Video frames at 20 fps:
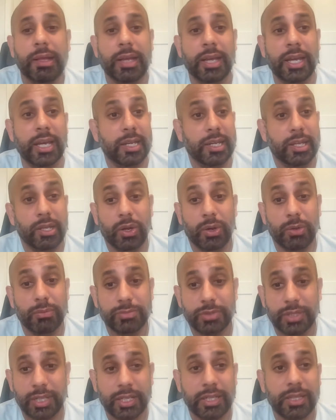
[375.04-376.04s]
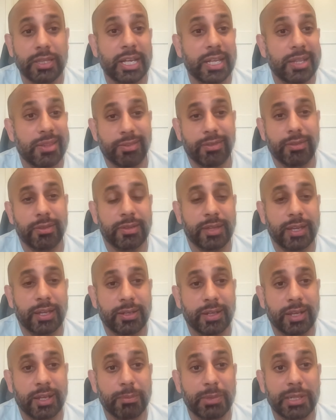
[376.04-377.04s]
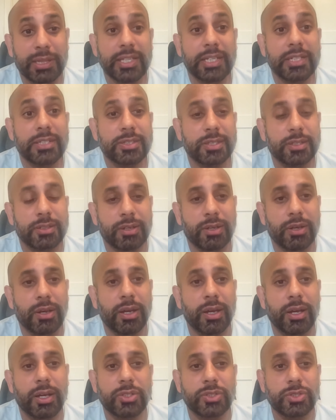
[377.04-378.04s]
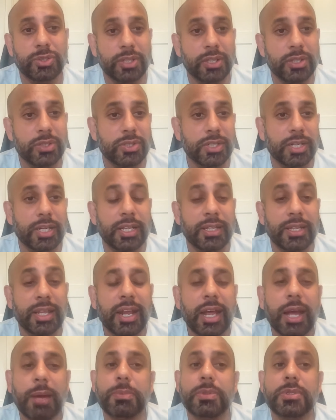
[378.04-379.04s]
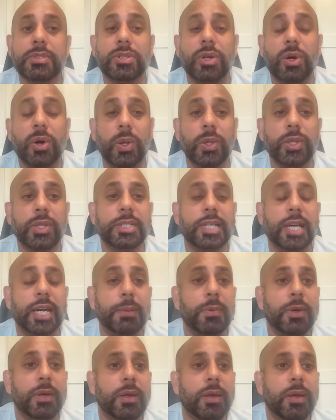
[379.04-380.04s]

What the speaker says: And, you know, and that can be leaked to the internet. And that happens all the time.